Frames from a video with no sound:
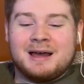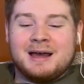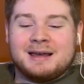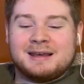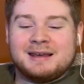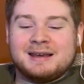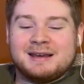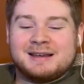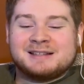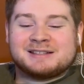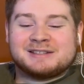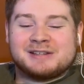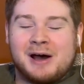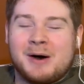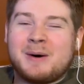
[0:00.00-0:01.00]
He is
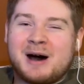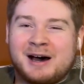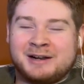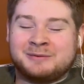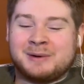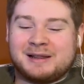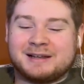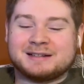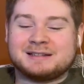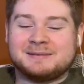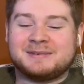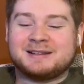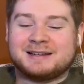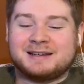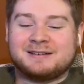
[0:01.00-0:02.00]
so unwilling to
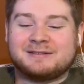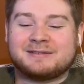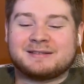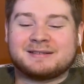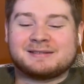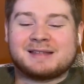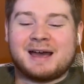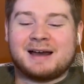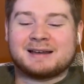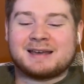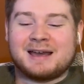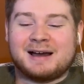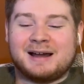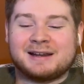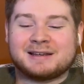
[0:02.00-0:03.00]
believe that
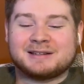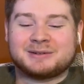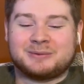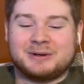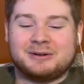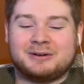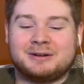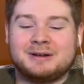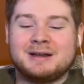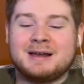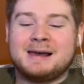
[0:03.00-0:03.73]
chaotic is real.